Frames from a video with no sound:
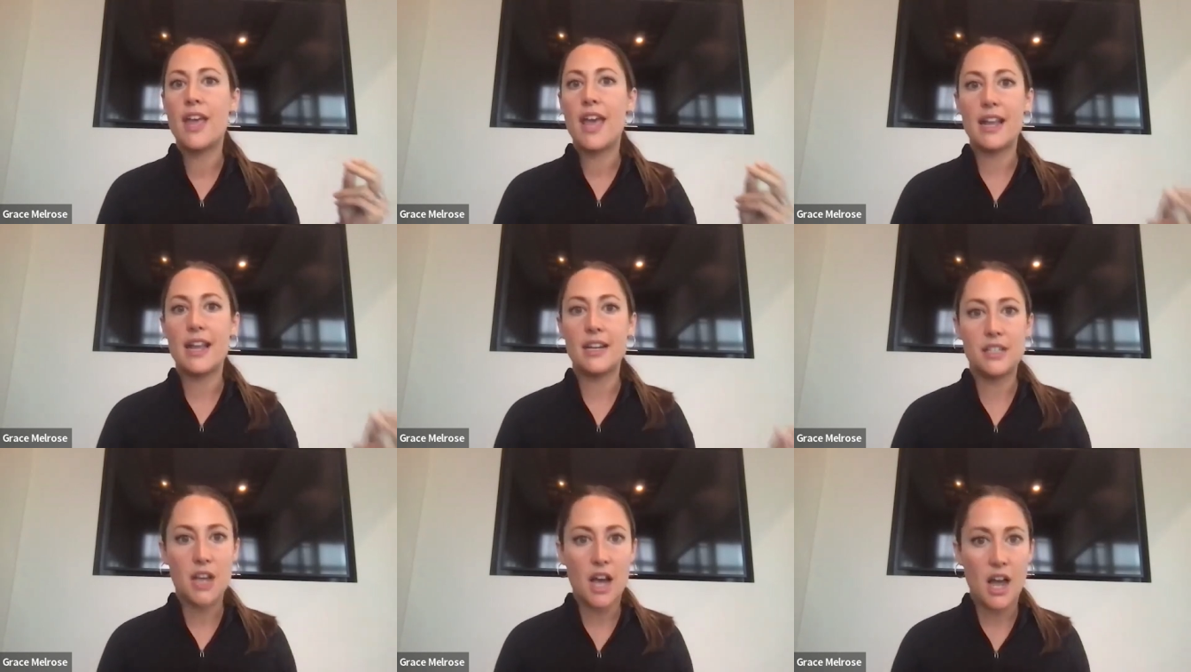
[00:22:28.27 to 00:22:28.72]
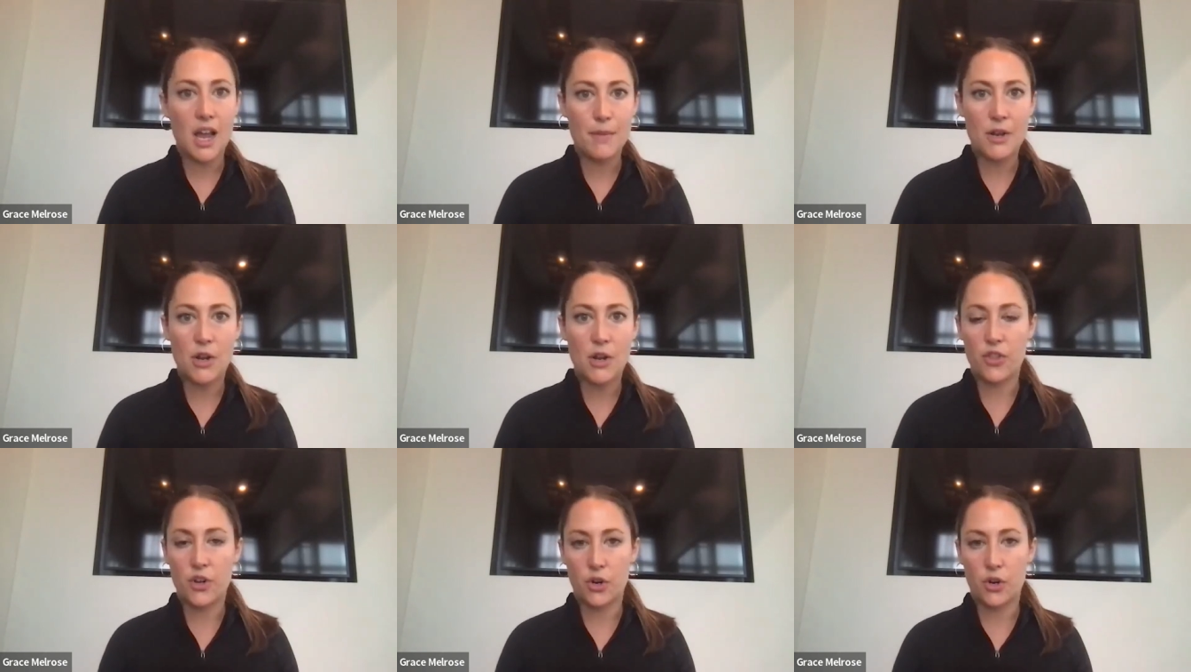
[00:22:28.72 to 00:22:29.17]
and
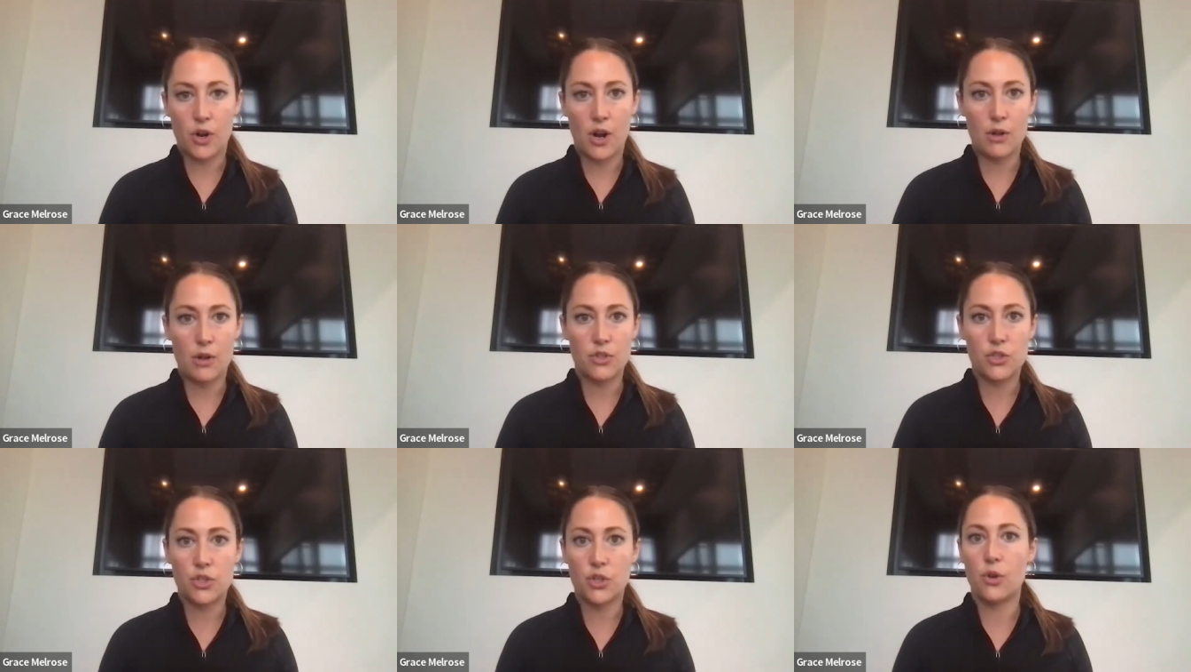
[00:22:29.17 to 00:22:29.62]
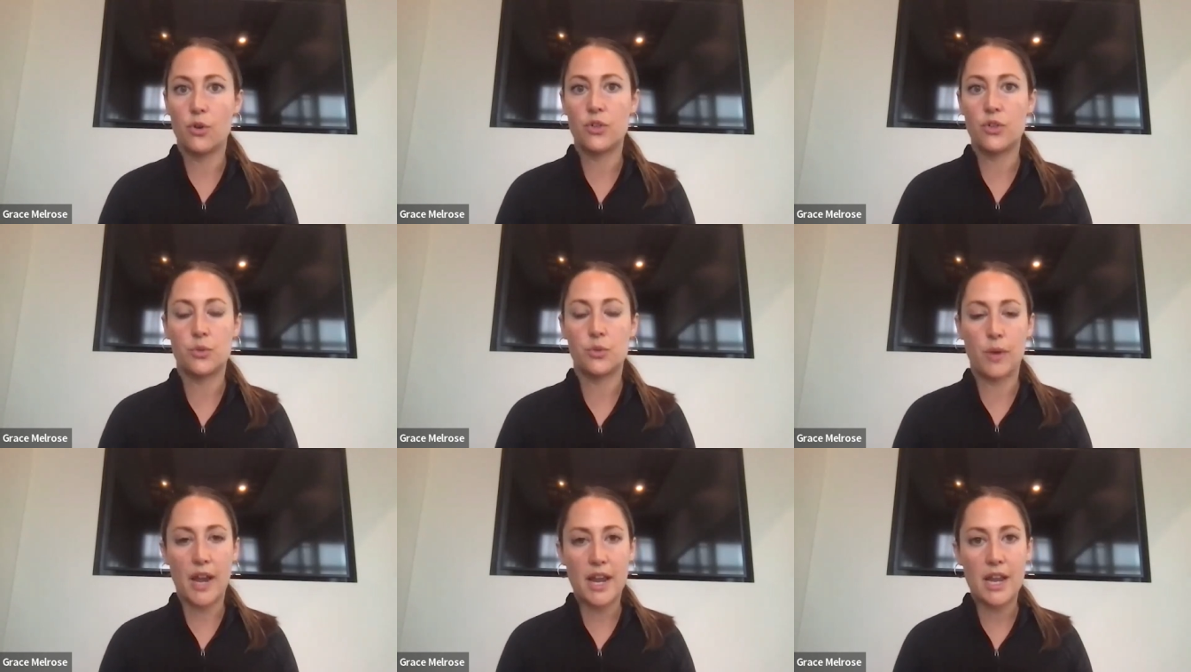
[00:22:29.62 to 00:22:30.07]
timing on their ground
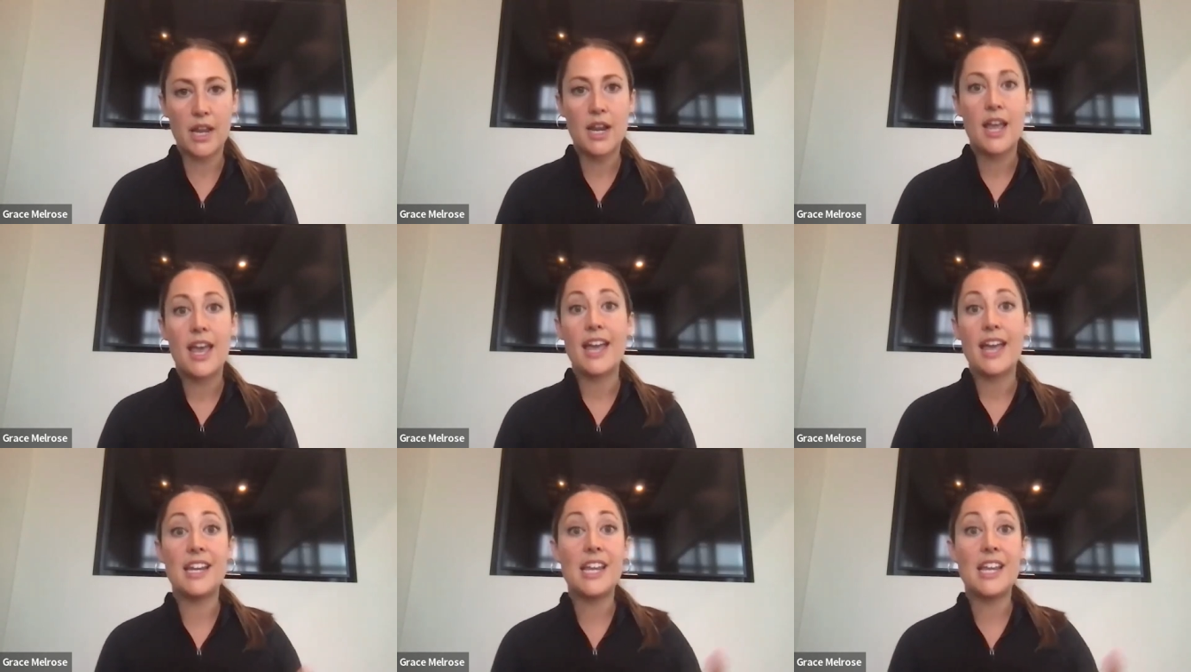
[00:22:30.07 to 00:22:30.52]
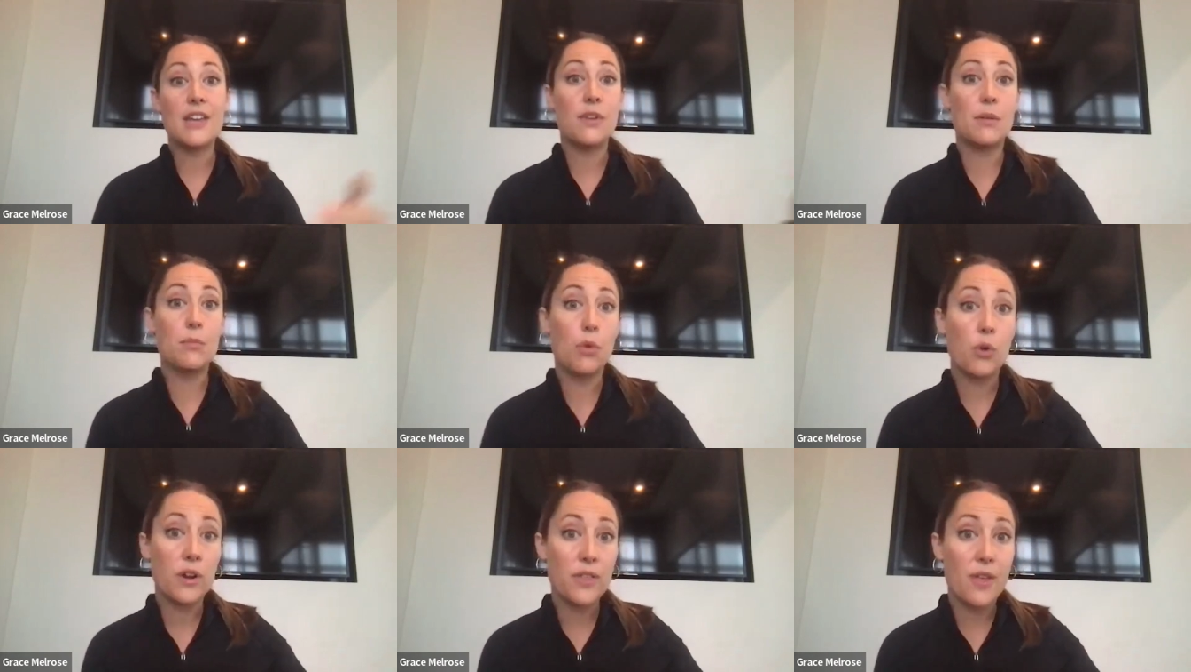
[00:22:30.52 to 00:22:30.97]
strokes right and even
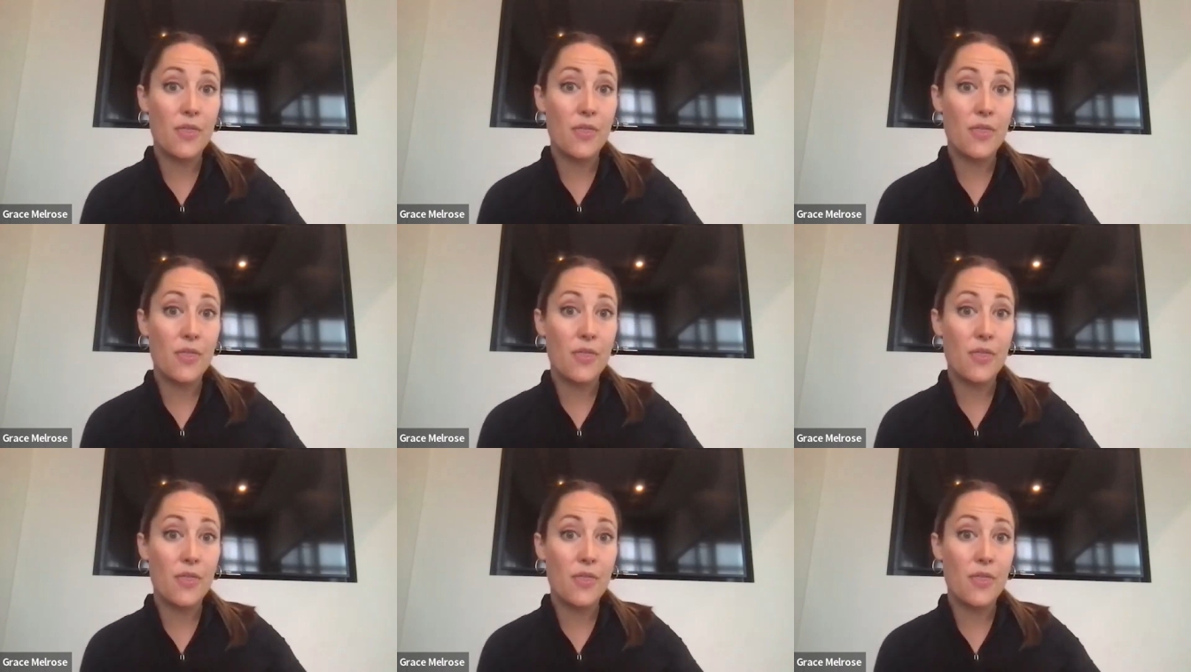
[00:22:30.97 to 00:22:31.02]
more mm-hmm.